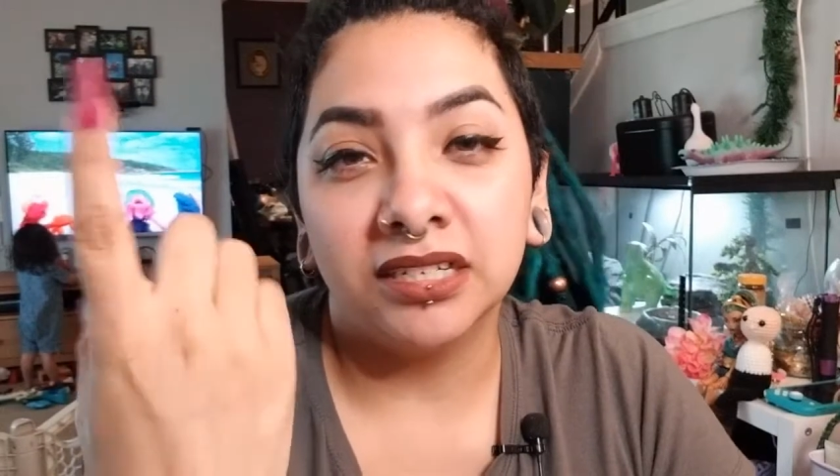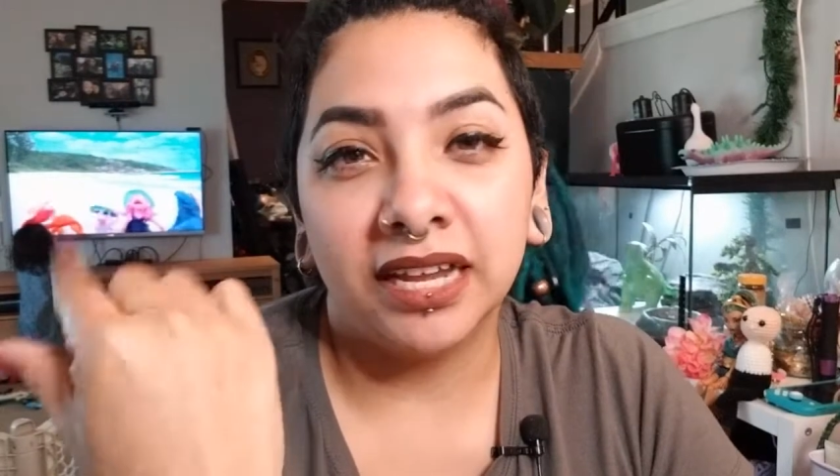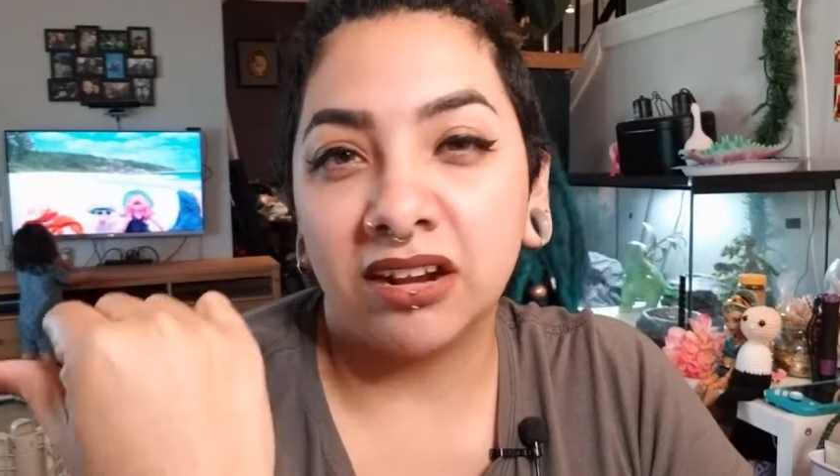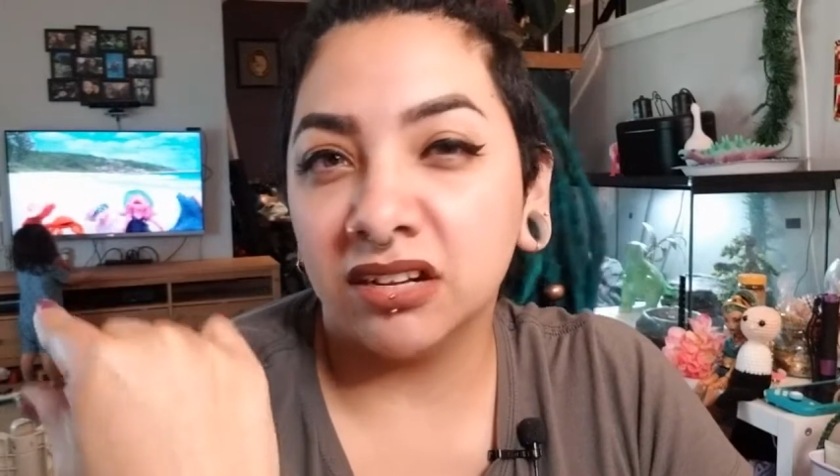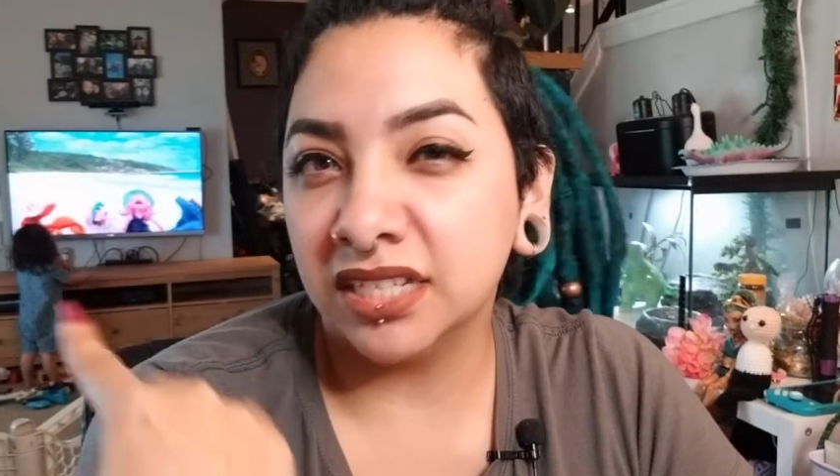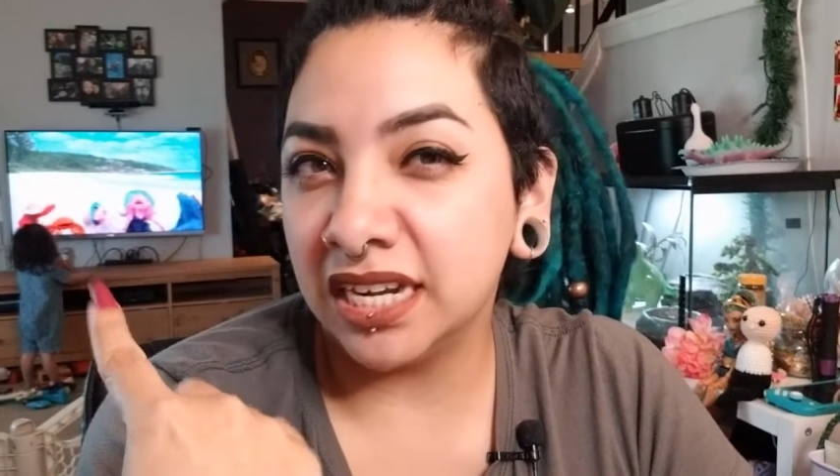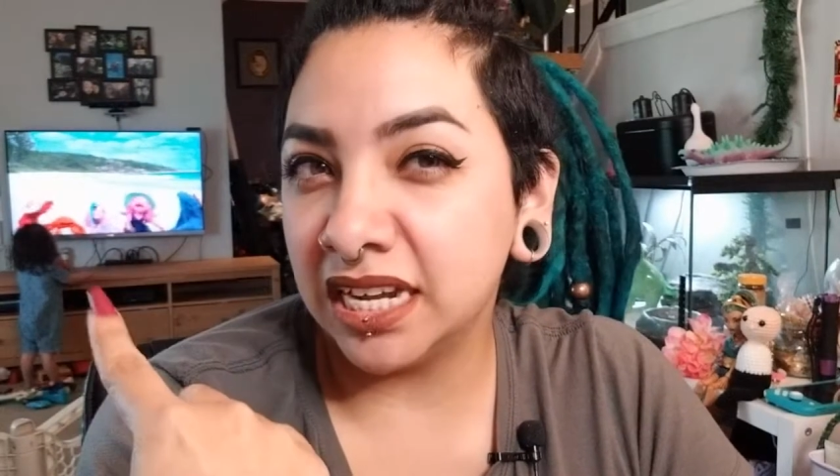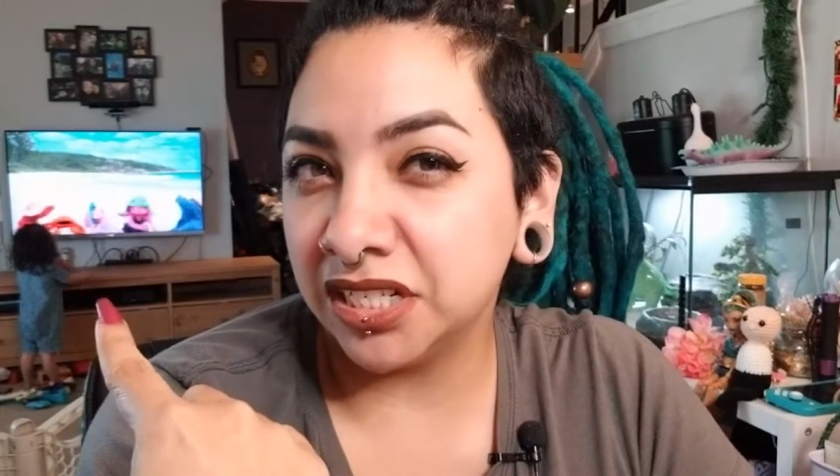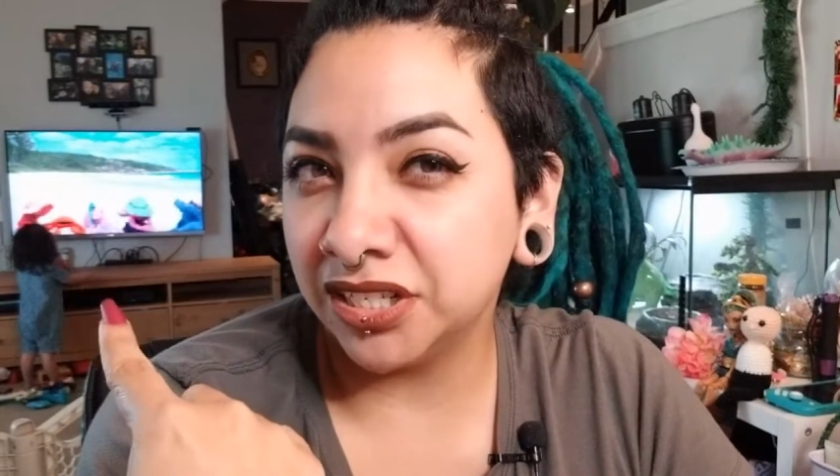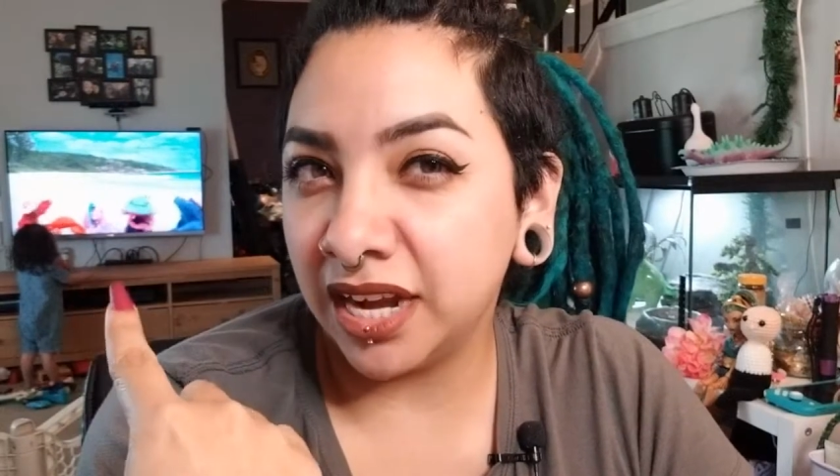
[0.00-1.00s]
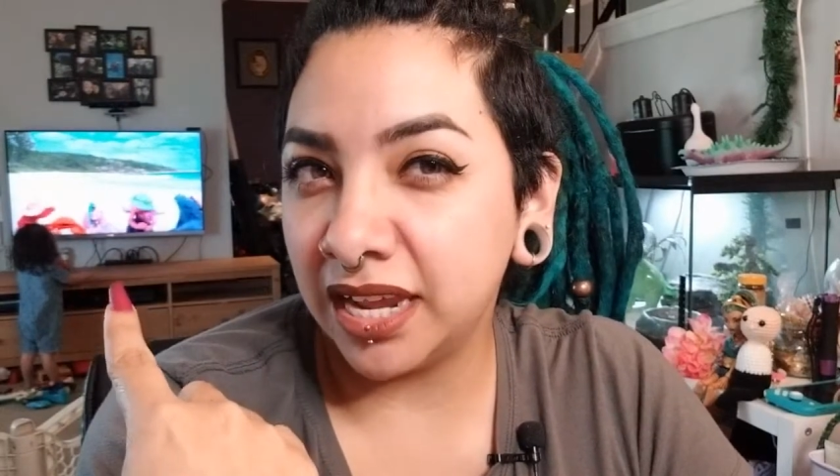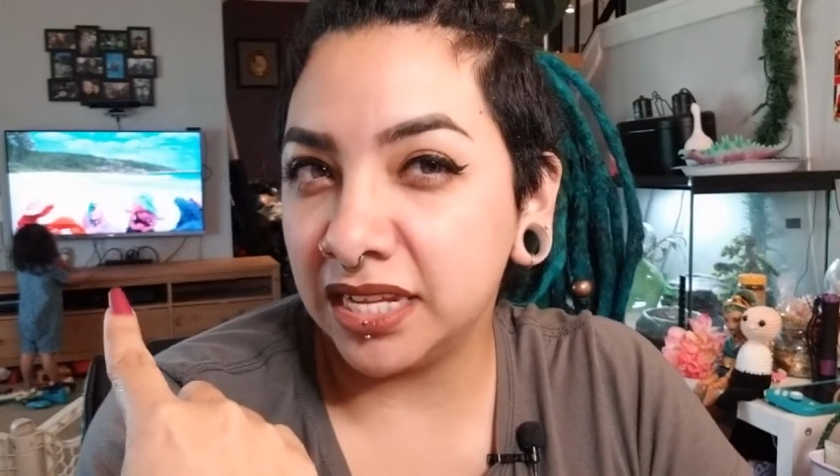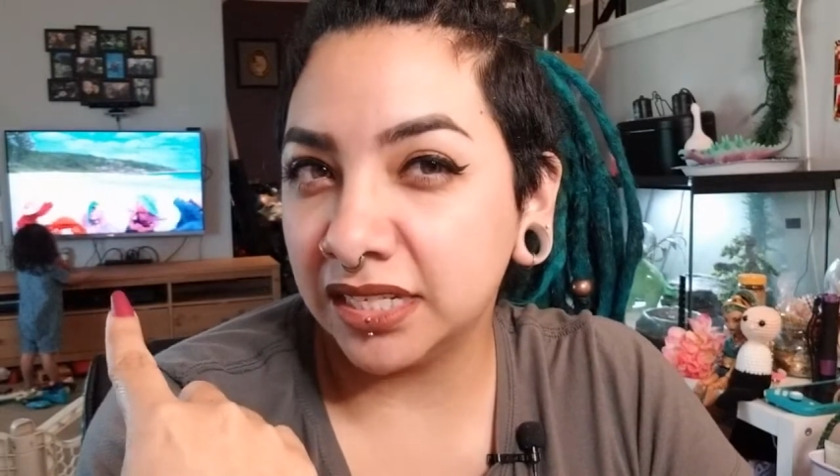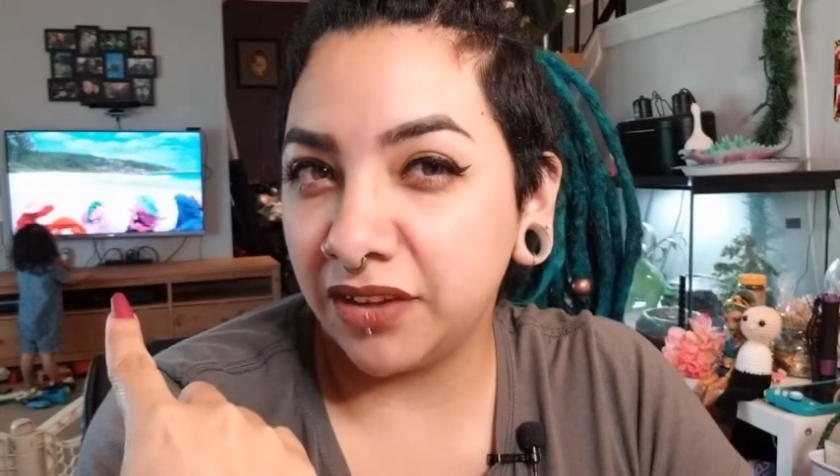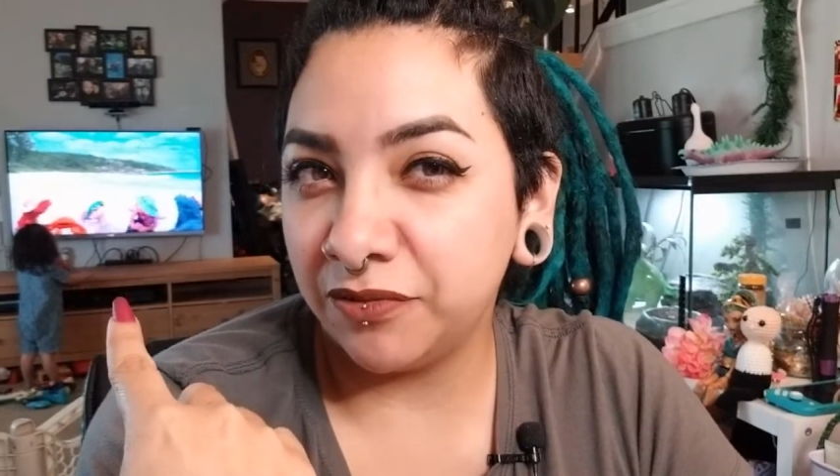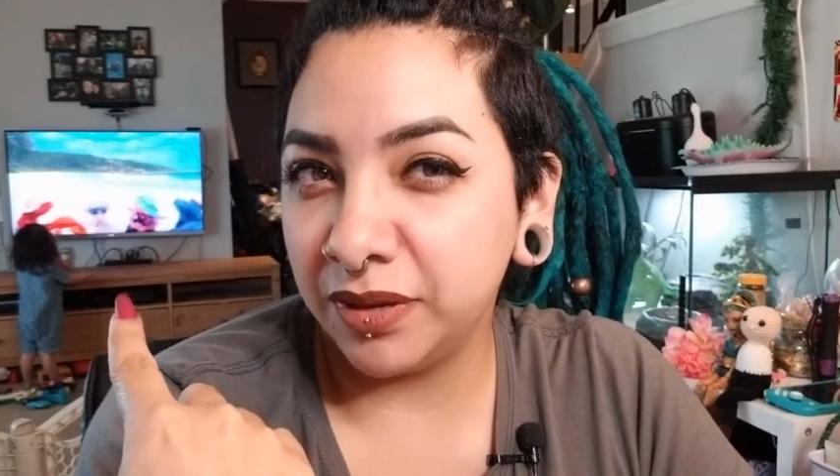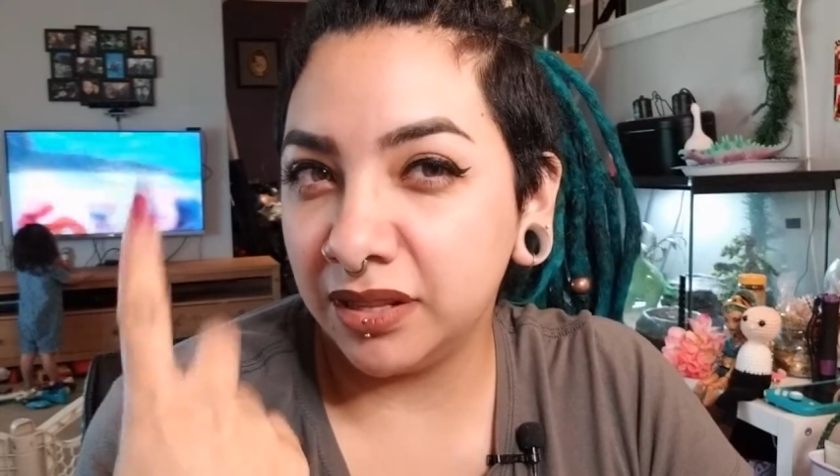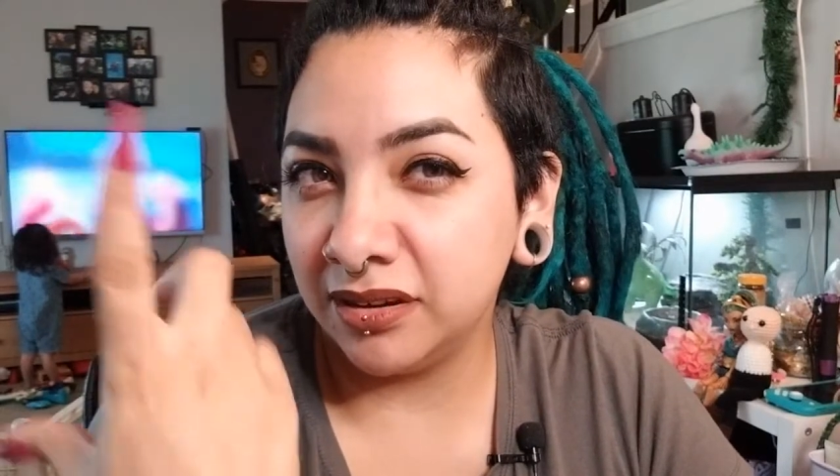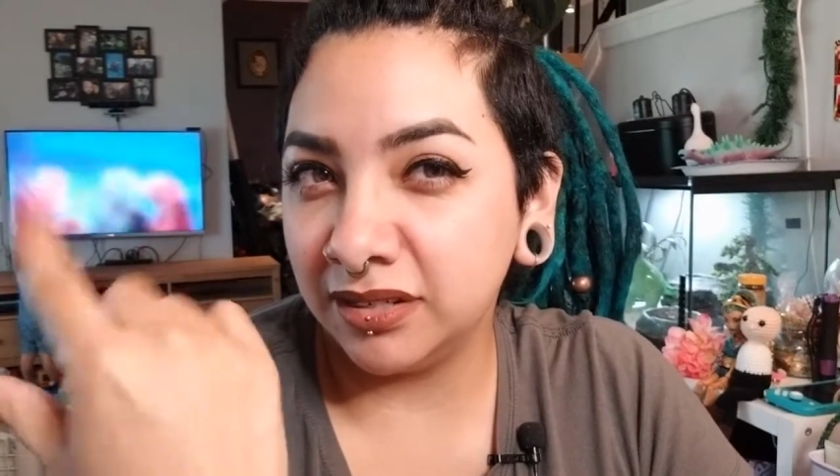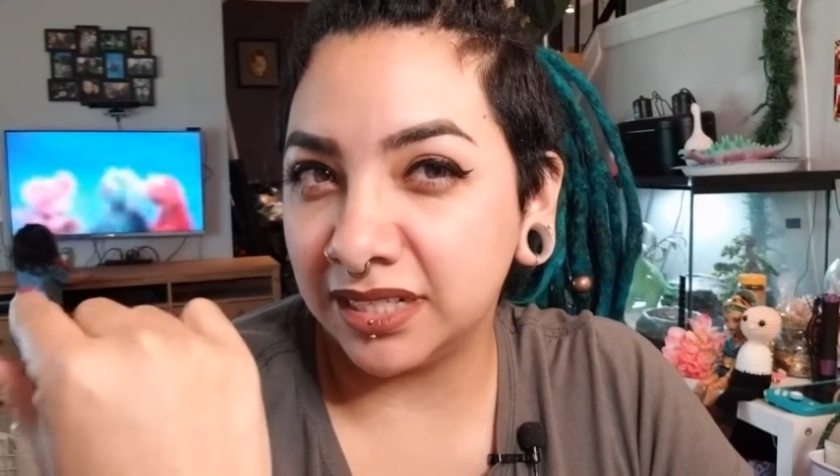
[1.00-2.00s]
Like all day yesterday, he's left me alone,